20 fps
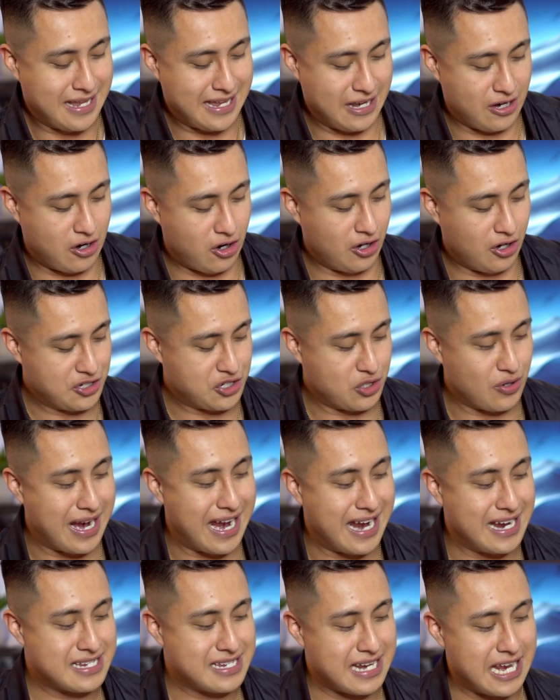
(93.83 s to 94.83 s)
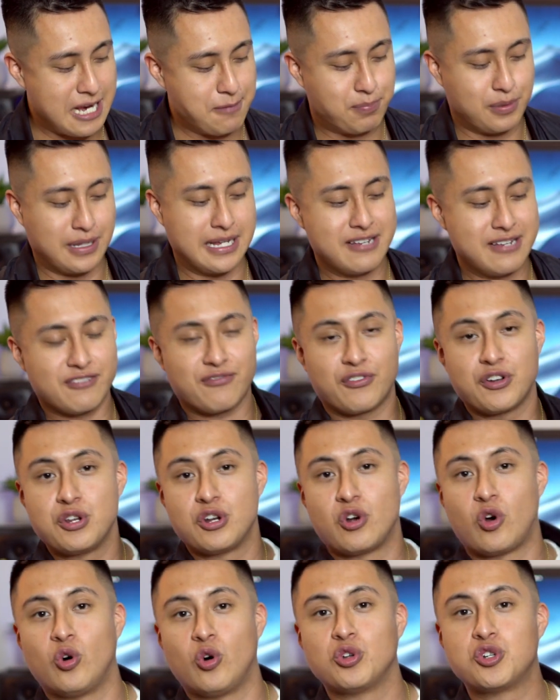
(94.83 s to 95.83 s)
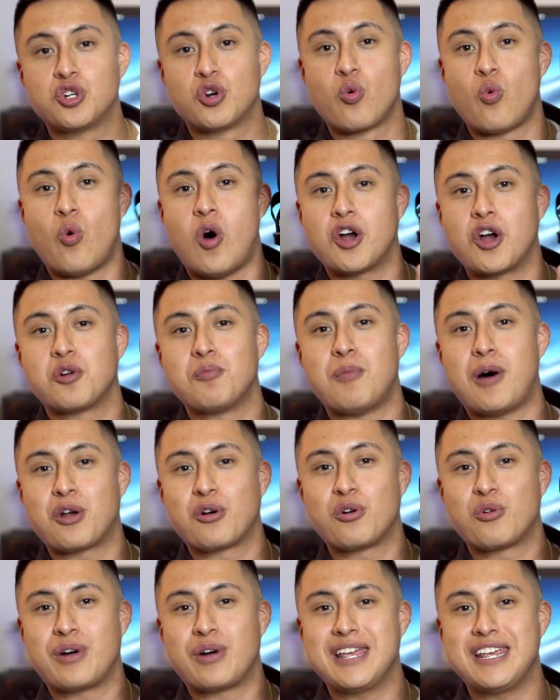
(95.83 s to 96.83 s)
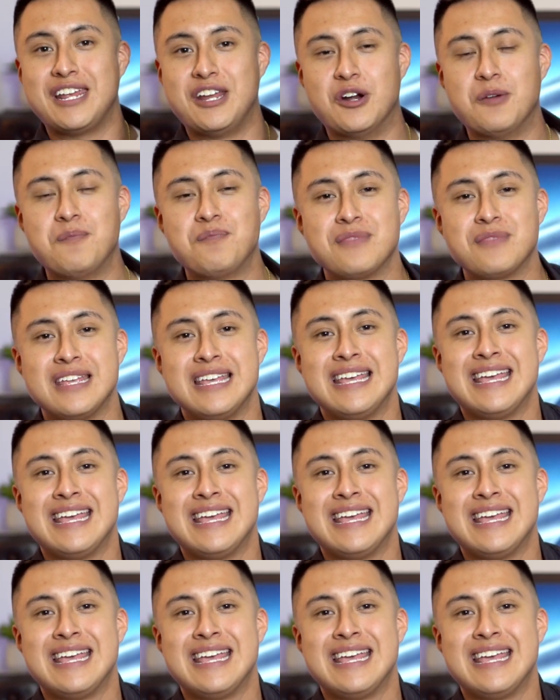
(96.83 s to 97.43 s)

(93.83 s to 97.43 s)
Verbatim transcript: It also has a place for you to hold your water bottle right here.